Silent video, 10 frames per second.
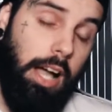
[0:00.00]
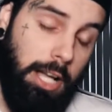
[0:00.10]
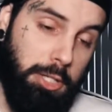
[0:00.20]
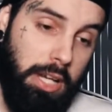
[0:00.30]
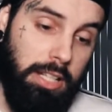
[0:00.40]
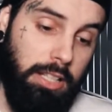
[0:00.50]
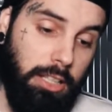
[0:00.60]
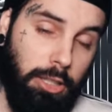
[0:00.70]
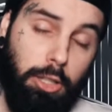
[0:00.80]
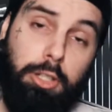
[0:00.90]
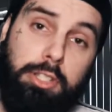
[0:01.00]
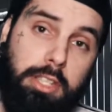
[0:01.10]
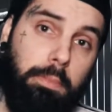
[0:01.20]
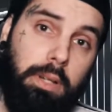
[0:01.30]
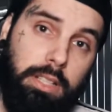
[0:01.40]
I try to learn
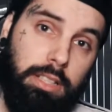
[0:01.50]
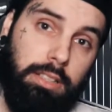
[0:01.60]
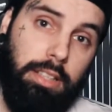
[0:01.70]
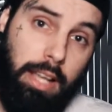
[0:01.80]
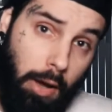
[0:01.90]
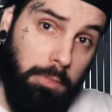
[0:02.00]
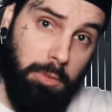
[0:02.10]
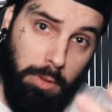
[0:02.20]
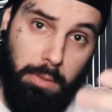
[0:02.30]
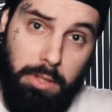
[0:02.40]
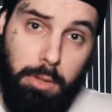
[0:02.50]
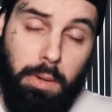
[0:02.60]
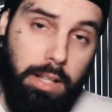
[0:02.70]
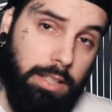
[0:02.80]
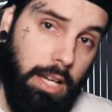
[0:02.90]
somebody, like how I'm doing with you
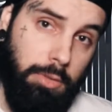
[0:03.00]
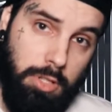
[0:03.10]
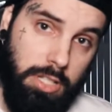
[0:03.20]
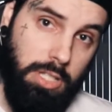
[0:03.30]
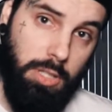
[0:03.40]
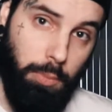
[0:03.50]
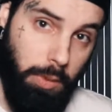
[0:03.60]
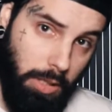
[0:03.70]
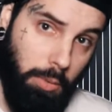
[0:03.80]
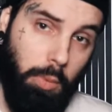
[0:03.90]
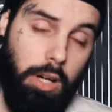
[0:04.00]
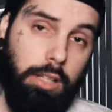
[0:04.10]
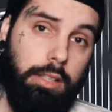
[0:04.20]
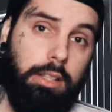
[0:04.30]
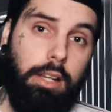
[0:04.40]
right now, just
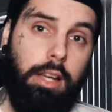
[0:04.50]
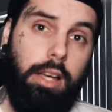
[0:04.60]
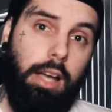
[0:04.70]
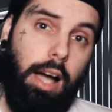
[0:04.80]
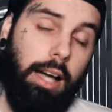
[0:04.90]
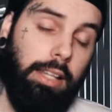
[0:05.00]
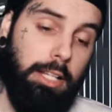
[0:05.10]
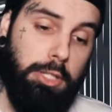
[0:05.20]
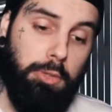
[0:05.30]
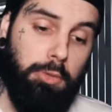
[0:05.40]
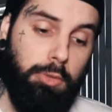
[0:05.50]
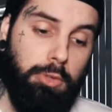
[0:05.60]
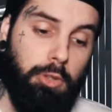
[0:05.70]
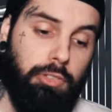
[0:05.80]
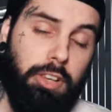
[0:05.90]
one-on-one. I like to
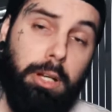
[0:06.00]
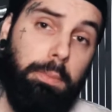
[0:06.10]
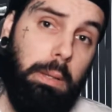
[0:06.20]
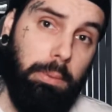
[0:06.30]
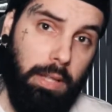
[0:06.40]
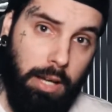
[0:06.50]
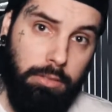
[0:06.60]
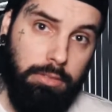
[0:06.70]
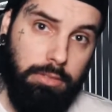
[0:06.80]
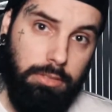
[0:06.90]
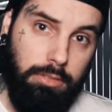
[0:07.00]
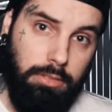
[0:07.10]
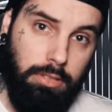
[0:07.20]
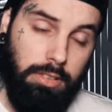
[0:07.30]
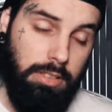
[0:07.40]
figure people out,
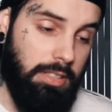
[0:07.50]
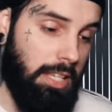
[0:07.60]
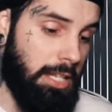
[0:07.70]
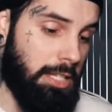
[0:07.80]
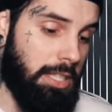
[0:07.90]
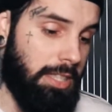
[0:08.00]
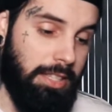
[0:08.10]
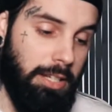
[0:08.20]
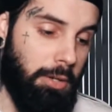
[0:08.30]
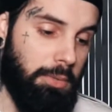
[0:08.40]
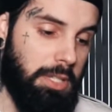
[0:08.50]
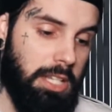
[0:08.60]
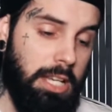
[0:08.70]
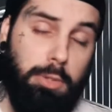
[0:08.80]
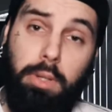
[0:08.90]
teach
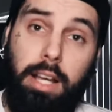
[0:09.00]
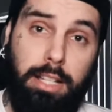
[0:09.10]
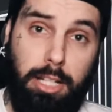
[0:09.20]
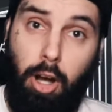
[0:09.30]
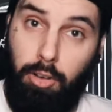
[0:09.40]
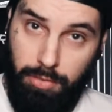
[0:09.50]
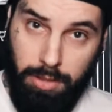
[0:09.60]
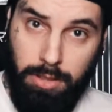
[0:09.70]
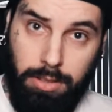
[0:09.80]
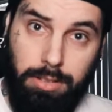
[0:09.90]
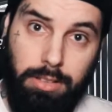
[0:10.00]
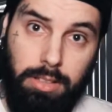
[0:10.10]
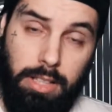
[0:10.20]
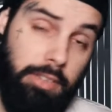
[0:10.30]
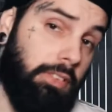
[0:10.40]
what I can offer,
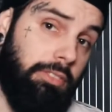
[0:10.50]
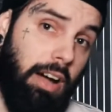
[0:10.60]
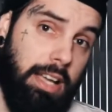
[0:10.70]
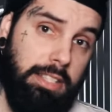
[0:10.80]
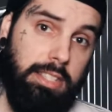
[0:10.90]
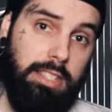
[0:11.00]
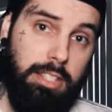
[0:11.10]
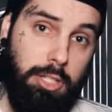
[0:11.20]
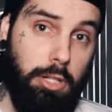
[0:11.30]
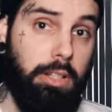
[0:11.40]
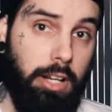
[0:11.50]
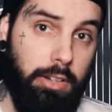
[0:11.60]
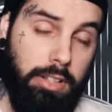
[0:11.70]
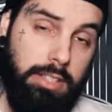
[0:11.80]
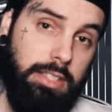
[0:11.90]
give advice in certain
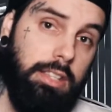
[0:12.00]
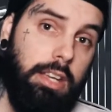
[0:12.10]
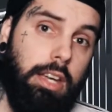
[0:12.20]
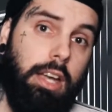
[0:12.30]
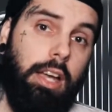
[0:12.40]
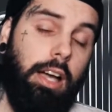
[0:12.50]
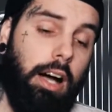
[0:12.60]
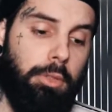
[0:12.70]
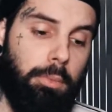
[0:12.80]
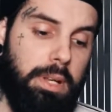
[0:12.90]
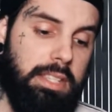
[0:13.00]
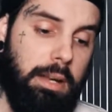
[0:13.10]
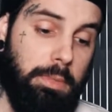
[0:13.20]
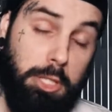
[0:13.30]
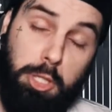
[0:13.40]
areas. The
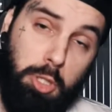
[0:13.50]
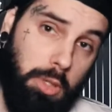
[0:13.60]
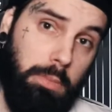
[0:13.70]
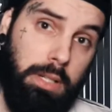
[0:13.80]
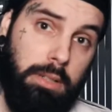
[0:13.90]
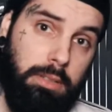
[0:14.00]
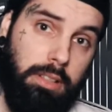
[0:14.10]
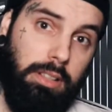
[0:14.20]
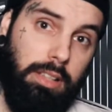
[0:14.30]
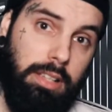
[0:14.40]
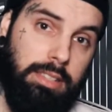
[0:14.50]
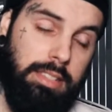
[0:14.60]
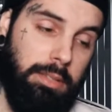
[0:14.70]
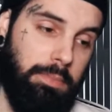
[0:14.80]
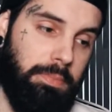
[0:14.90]
reason I'm a streamer
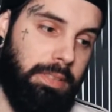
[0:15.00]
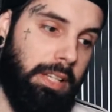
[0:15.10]
isn't,